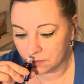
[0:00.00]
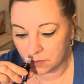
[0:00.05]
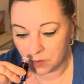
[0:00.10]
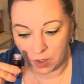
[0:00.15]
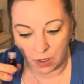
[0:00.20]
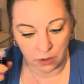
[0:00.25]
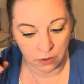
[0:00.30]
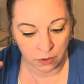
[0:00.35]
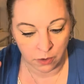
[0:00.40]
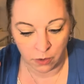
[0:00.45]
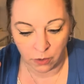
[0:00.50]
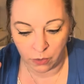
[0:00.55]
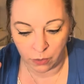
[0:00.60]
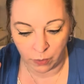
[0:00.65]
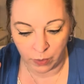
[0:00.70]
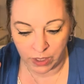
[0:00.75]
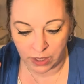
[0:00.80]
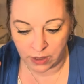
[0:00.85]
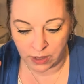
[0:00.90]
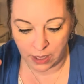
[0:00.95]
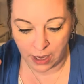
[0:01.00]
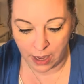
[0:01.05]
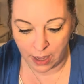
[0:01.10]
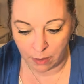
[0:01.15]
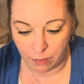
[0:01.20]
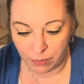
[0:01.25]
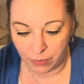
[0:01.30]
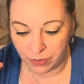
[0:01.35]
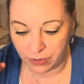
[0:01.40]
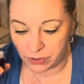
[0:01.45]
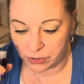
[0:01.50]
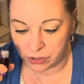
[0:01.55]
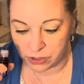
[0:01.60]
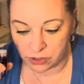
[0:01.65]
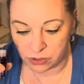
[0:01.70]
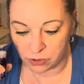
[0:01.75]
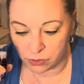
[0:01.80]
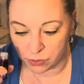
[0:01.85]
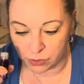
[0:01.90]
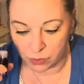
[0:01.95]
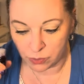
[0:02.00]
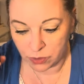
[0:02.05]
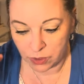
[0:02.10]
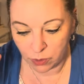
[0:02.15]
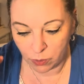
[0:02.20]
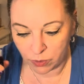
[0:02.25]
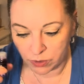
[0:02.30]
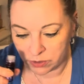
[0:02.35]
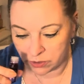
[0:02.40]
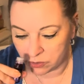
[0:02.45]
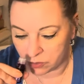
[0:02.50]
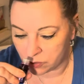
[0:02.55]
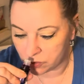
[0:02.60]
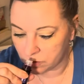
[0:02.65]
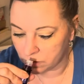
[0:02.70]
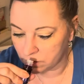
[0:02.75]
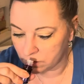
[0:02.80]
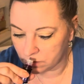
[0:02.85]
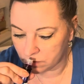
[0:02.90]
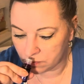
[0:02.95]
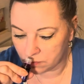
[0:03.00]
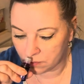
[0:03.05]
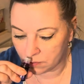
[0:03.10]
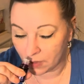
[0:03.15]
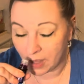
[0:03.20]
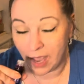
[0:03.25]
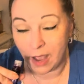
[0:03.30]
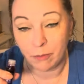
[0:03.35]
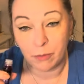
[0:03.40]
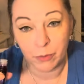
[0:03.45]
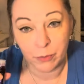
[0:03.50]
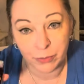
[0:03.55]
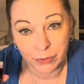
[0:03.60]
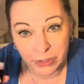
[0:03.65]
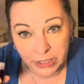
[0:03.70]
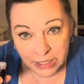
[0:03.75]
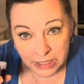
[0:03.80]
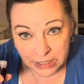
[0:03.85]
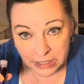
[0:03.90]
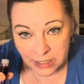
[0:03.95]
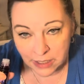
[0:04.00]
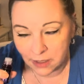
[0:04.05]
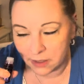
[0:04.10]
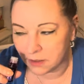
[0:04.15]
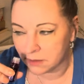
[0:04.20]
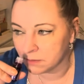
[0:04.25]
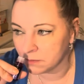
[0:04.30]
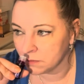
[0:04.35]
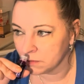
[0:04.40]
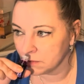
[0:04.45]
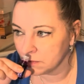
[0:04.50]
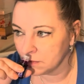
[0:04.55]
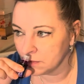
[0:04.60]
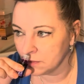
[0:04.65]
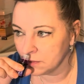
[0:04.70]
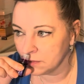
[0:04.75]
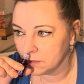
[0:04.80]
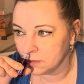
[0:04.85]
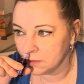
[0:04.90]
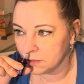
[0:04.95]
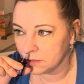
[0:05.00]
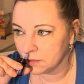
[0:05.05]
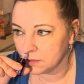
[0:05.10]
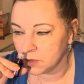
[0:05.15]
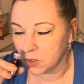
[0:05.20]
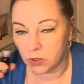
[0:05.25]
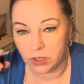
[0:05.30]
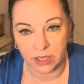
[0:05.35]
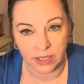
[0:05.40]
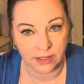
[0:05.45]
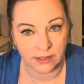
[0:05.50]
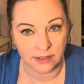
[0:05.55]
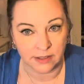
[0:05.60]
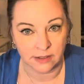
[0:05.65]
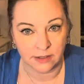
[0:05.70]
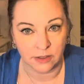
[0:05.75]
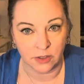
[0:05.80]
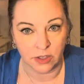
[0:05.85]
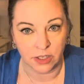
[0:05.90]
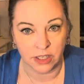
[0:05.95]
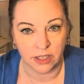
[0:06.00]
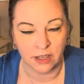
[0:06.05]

I don't know, the way the apple, the ginger root, and the orange apple brandy. You guys, it's good.